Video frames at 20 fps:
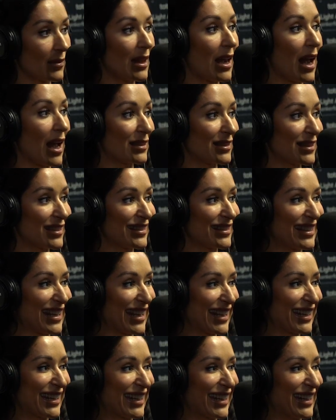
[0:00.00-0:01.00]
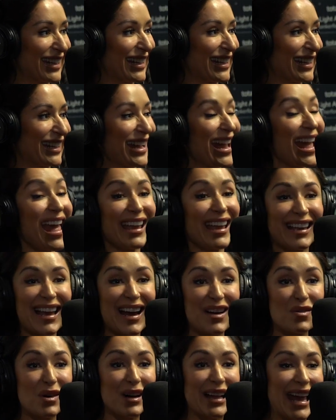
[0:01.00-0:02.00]
Yes.
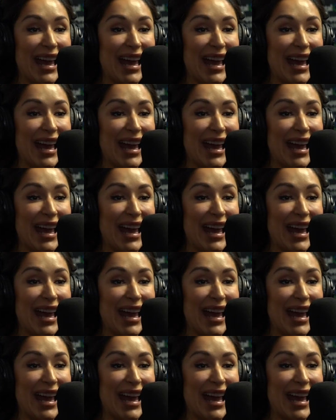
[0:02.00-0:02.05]
Yeah, well,